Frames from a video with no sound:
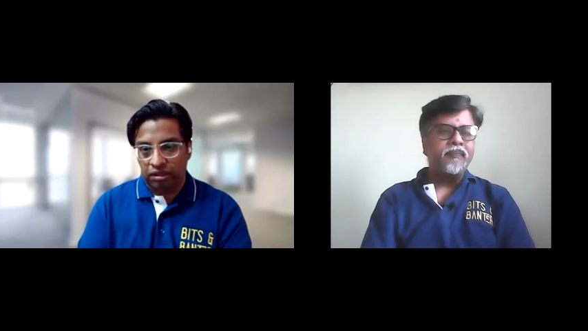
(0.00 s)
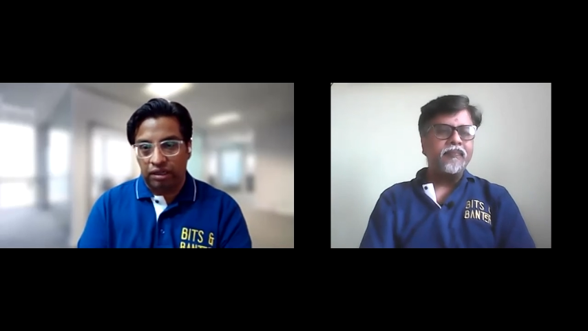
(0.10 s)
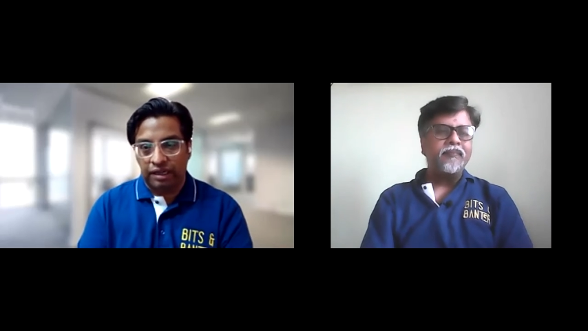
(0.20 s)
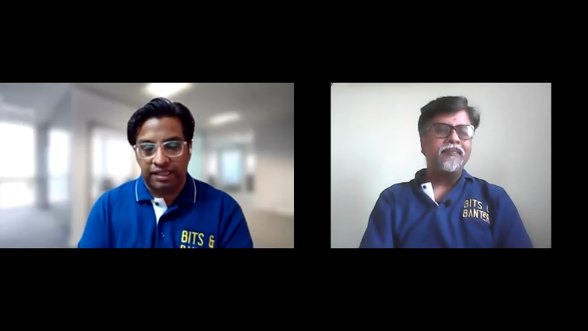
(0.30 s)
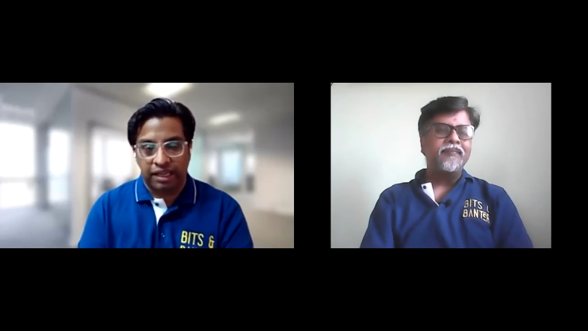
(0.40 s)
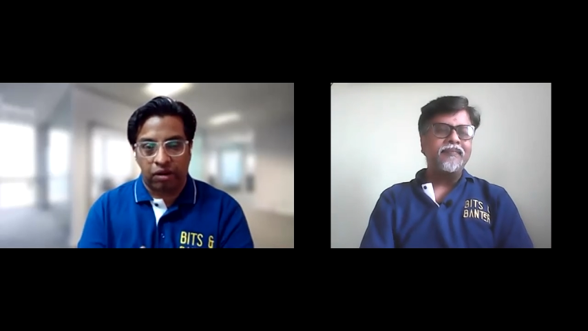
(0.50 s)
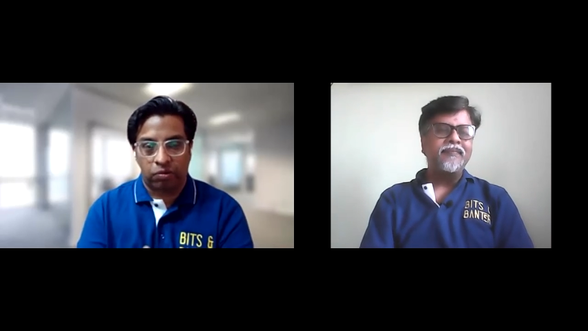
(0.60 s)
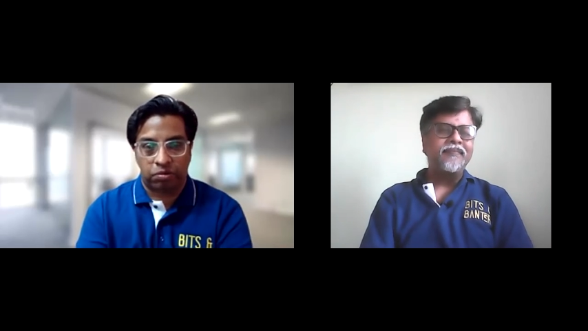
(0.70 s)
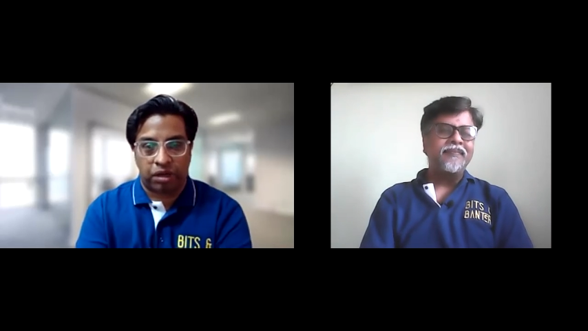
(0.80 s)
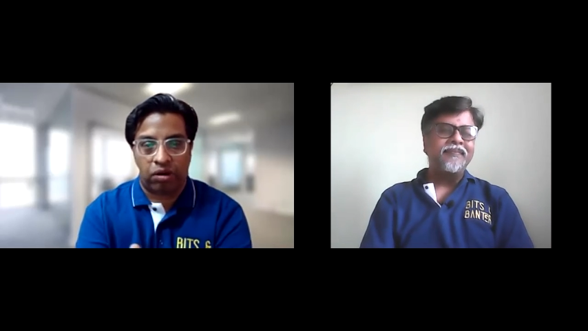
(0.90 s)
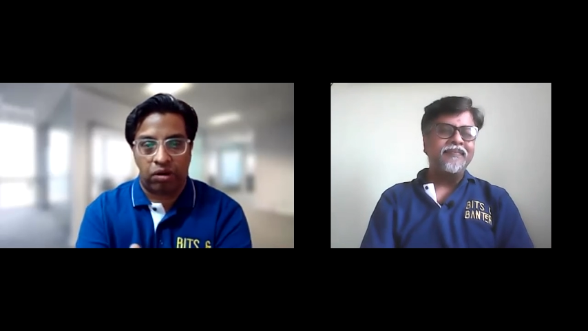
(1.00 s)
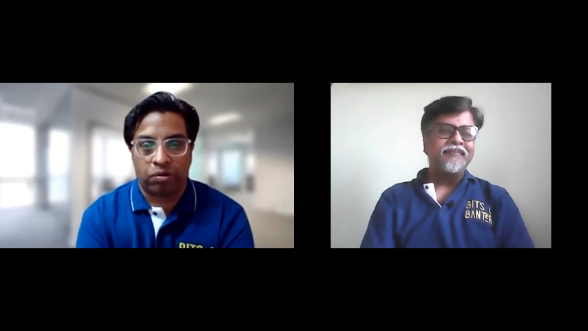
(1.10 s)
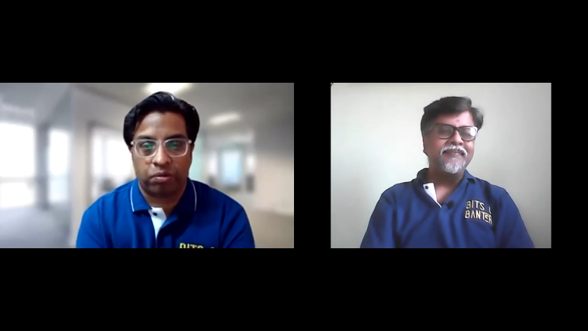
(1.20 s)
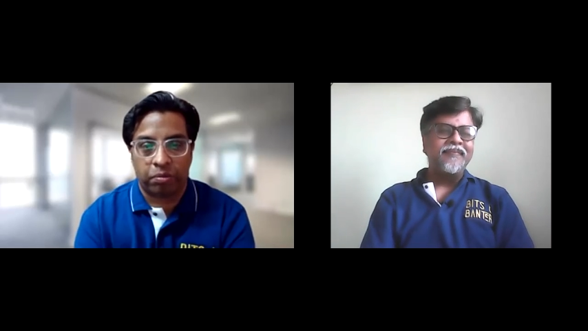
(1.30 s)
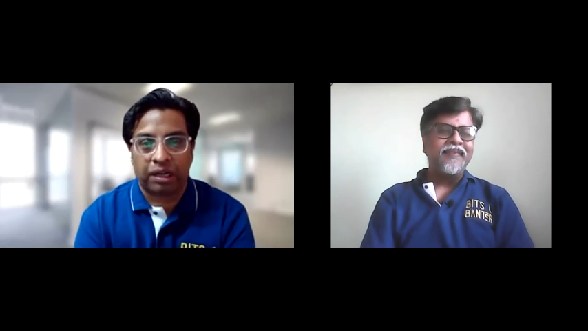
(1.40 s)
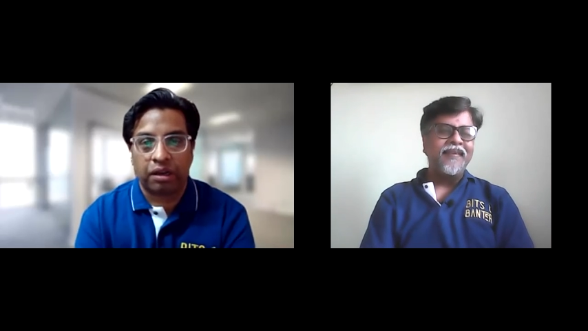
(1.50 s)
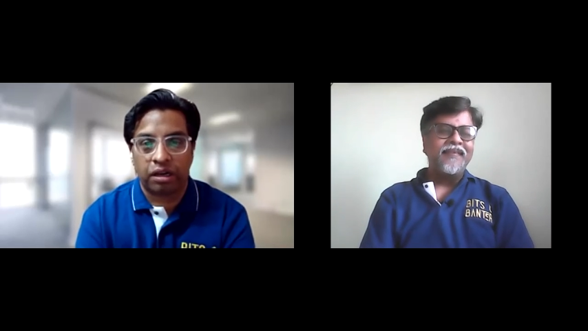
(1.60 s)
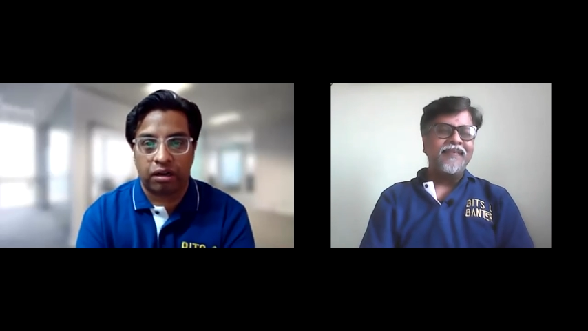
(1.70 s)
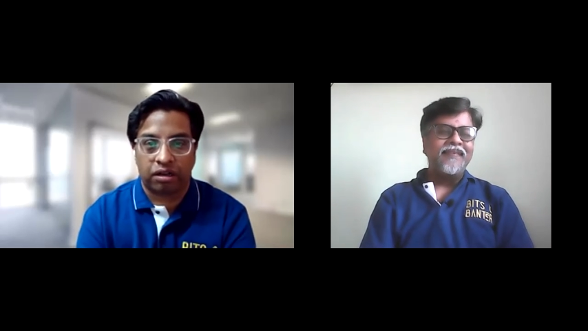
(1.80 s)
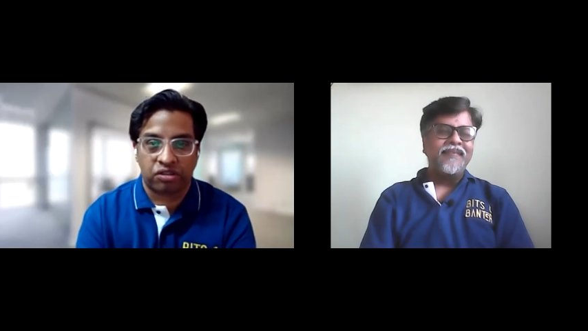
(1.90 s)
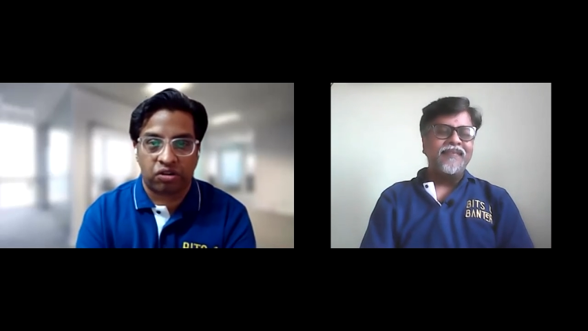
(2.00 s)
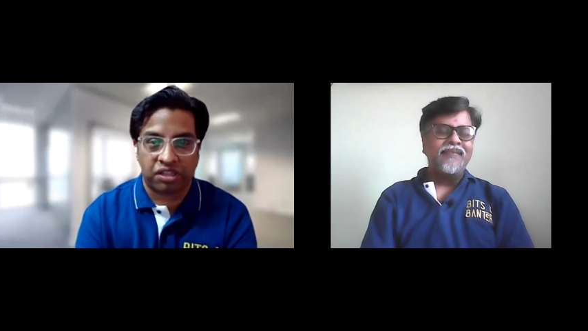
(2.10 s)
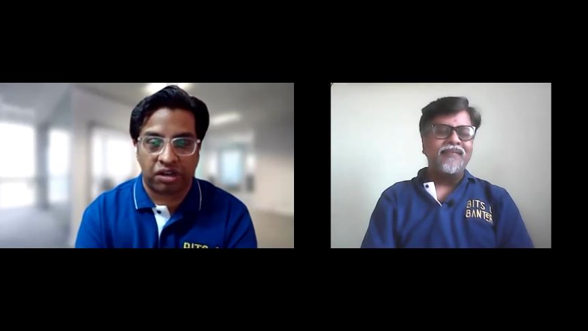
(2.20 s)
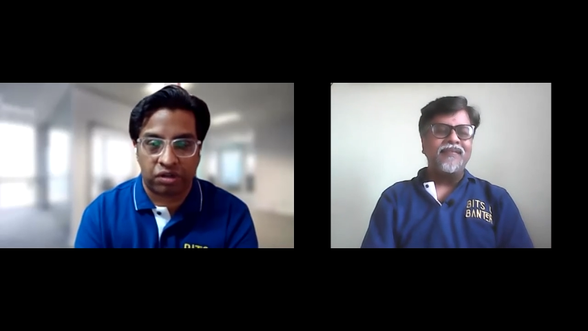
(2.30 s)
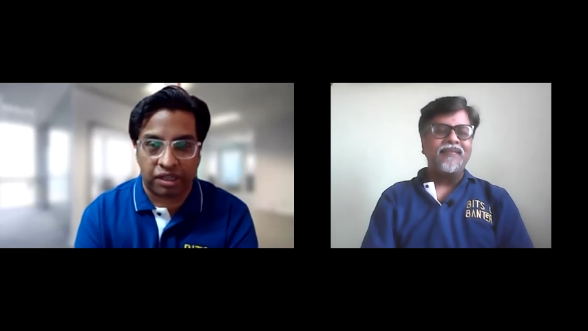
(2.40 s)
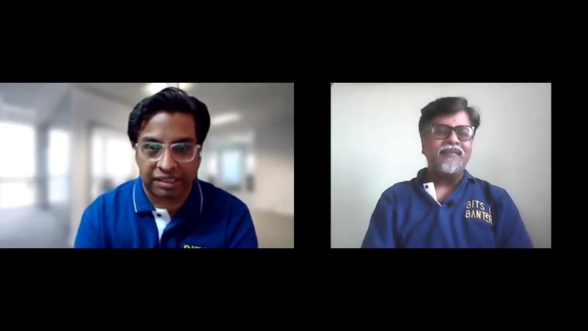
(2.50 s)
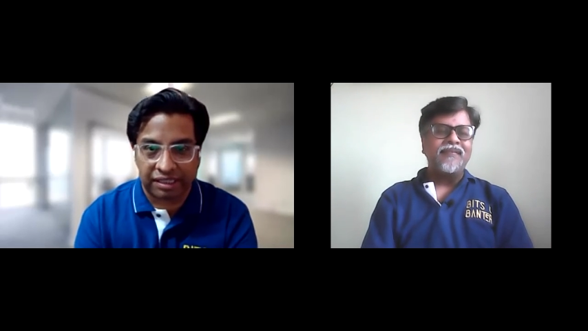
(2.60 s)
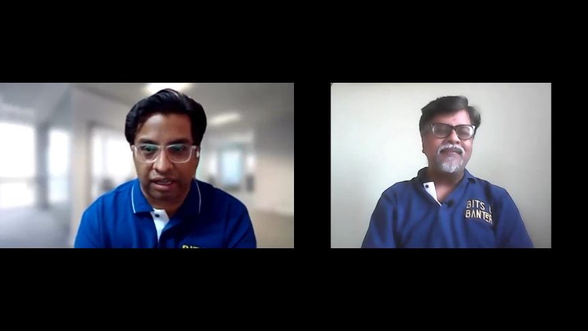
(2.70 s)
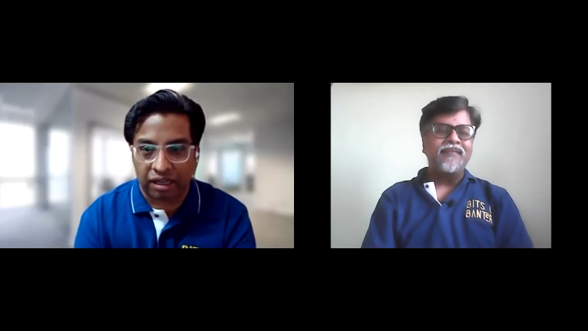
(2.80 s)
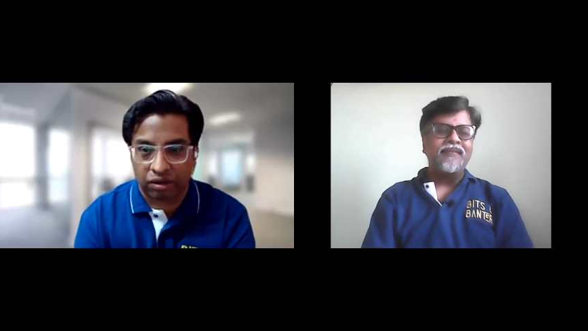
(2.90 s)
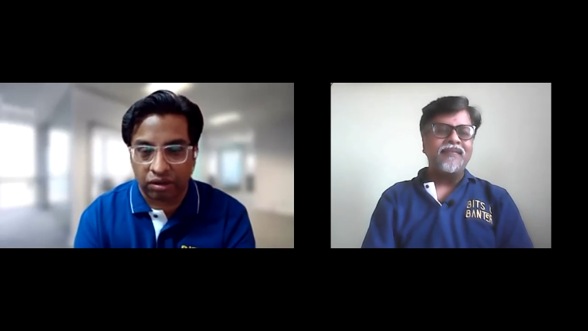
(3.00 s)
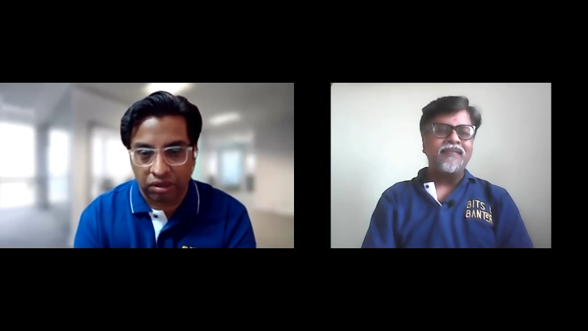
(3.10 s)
Speaker 1: let's see how how Butler sorts out his uh,